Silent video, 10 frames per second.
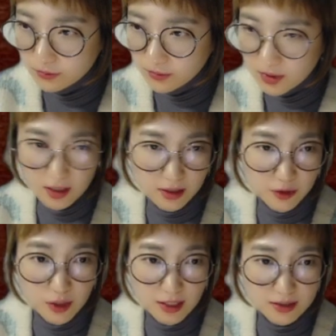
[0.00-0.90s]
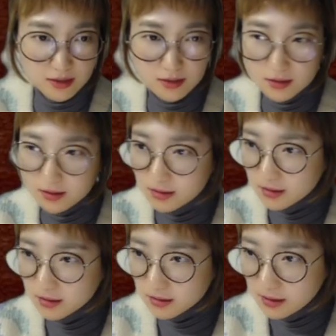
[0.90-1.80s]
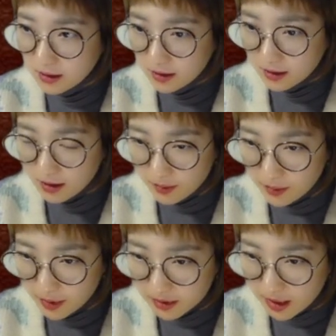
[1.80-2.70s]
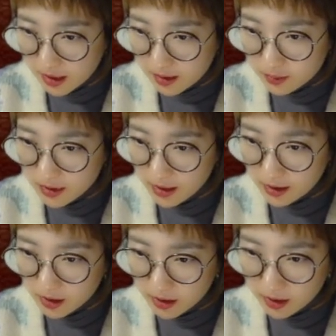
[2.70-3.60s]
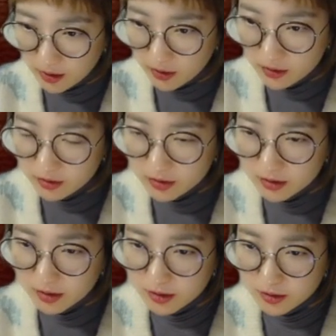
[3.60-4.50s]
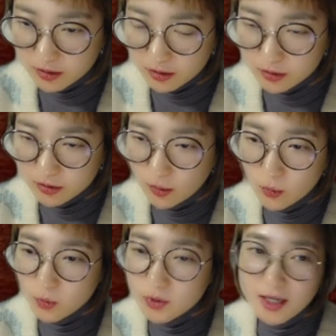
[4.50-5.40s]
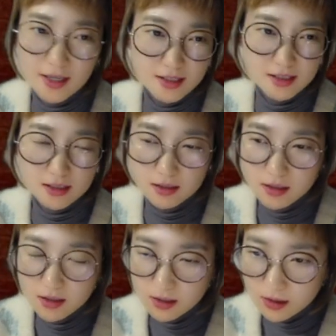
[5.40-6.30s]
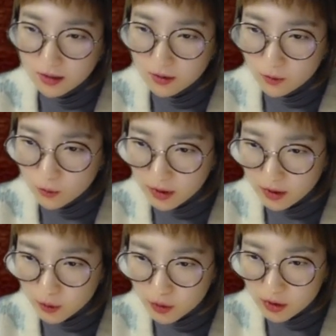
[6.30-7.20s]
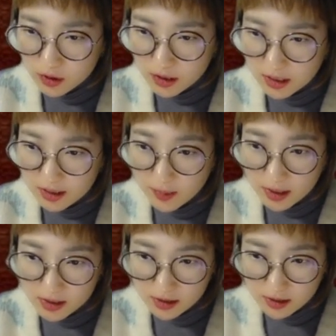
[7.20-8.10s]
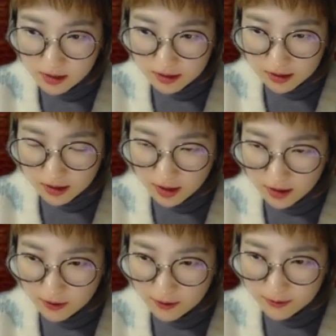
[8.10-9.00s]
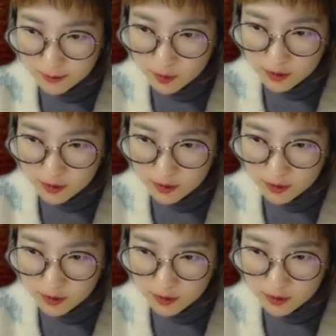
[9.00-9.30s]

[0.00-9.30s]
Can you guess? Byun Sangil played here. This is so nice. We couldn't imagine this kind of move